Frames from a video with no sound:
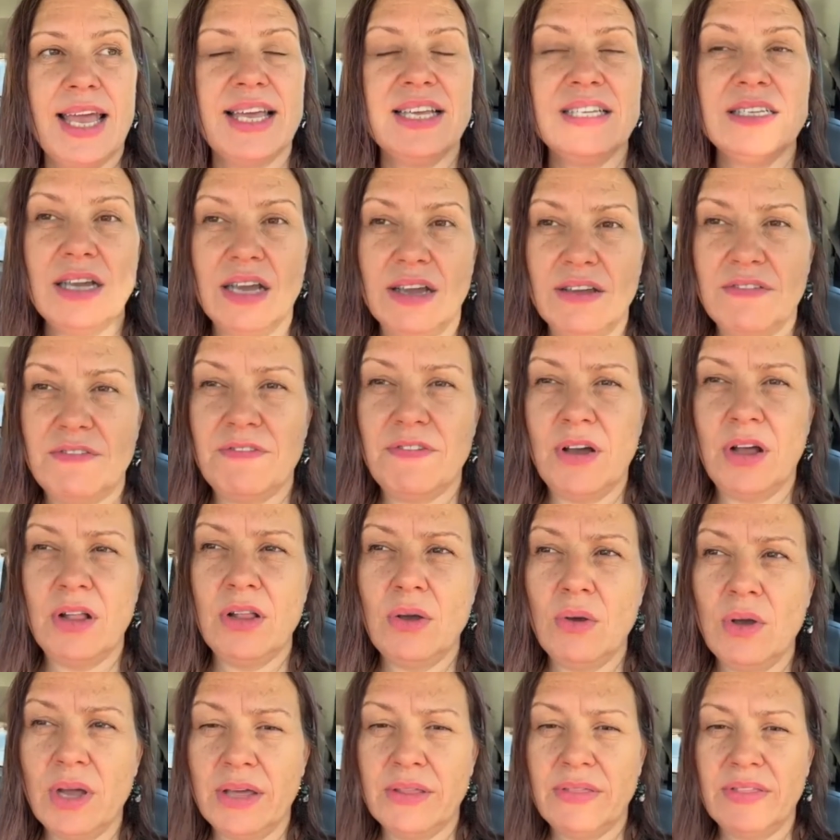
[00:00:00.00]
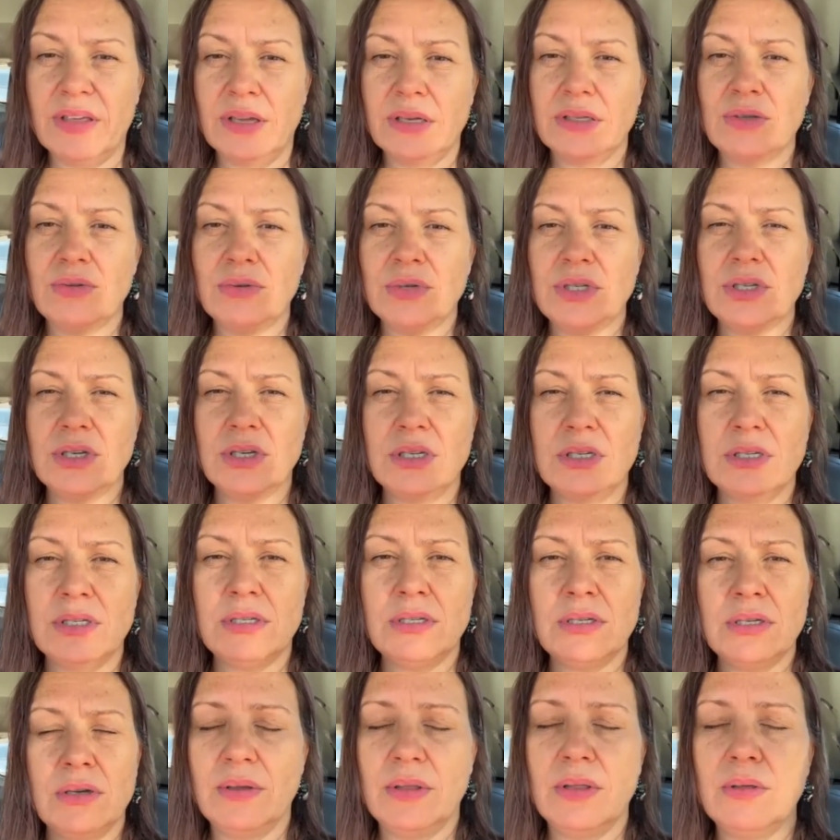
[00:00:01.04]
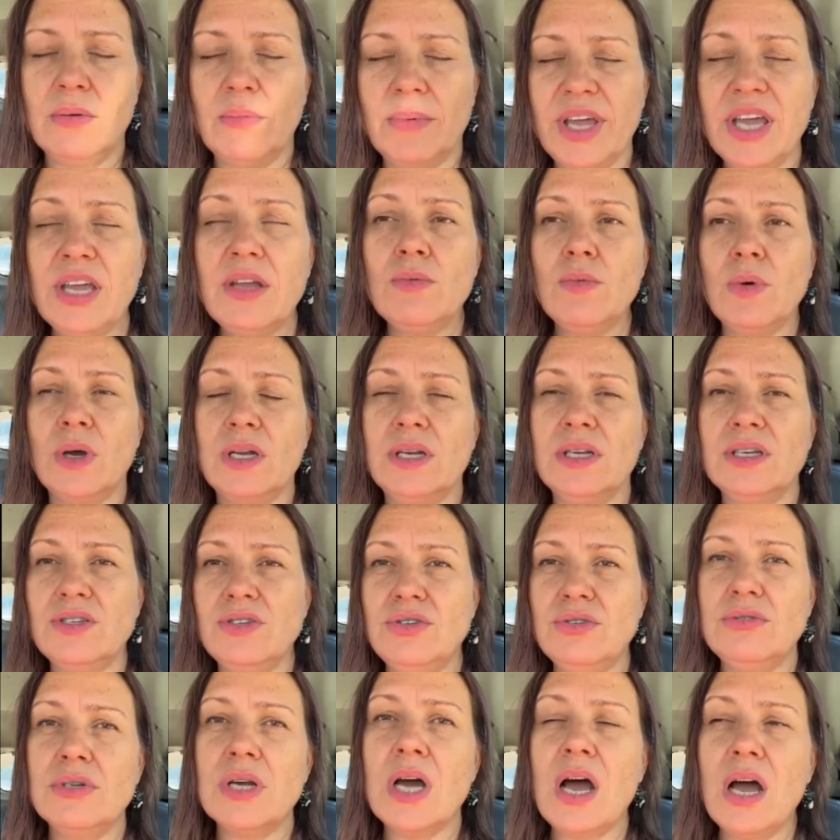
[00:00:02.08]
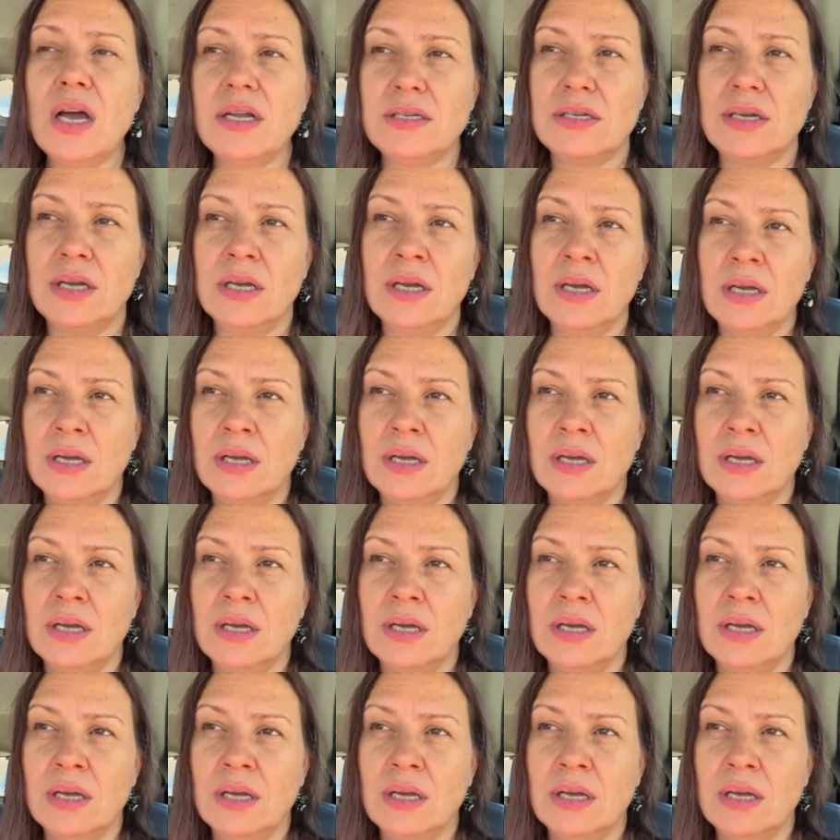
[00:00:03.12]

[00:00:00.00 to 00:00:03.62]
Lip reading: is I follow ethics, which is, the main one is do not